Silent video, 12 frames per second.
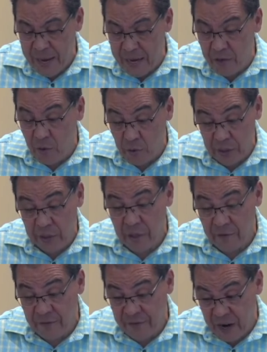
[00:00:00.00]
man who is
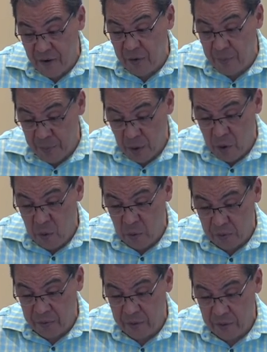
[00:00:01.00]
very
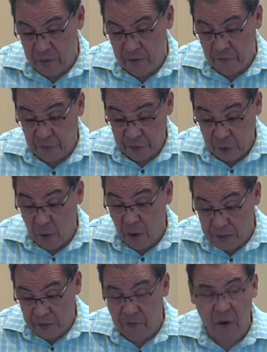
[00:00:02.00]
bold for the
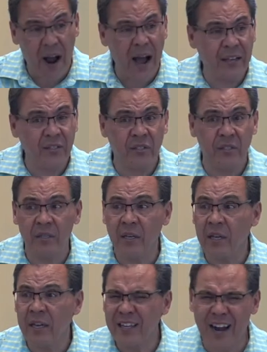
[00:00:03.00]
cause of Christ.
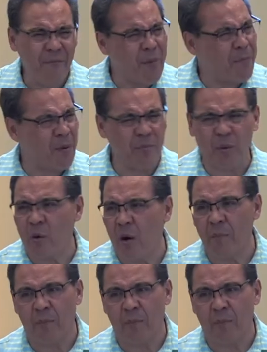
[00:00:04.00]
You know, I've met people who